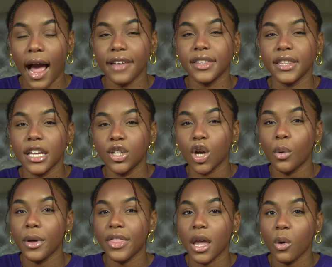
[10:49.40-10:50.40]
I think they know
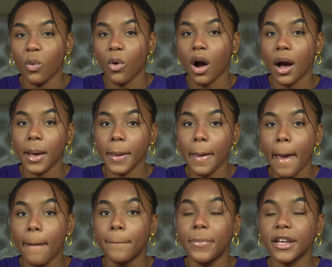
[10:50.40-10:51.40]
what they want,
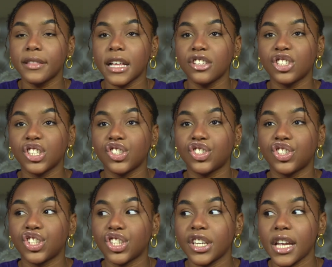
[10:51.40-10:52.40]
but they just
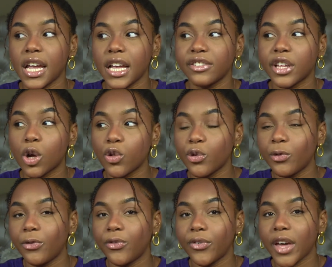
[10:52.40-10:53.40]
change. They go through
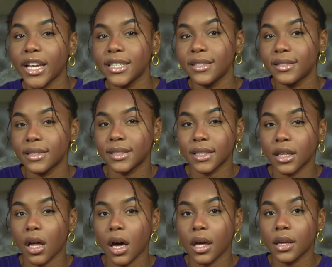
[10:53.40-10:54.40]
phases a
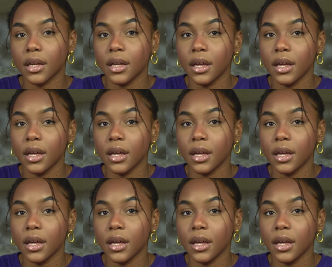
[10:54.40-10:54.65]
lot.